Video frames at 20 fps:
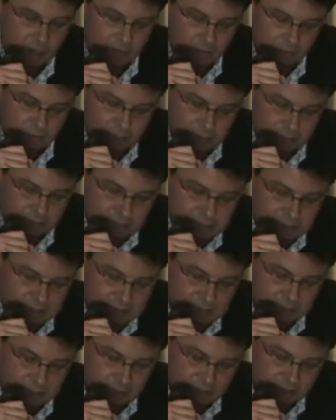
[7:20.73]
For these reasons
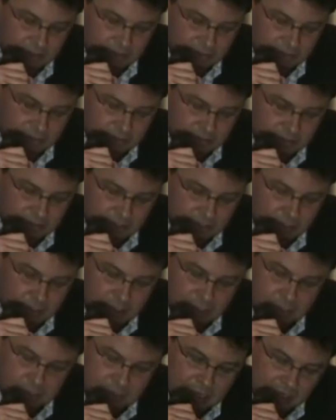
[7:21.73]
and others,
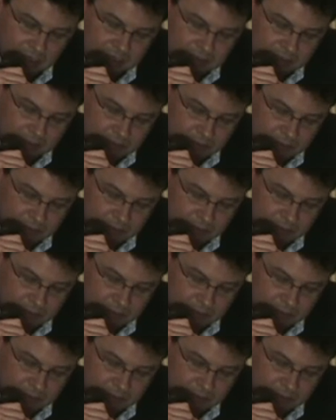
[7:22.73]
Iranian politics